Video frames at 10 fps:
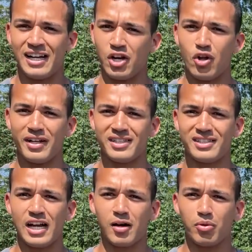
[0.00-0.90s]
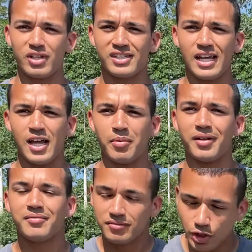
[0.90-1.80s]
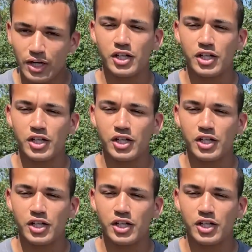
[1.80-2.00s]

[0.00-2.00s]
I know that's terrible to say, but you got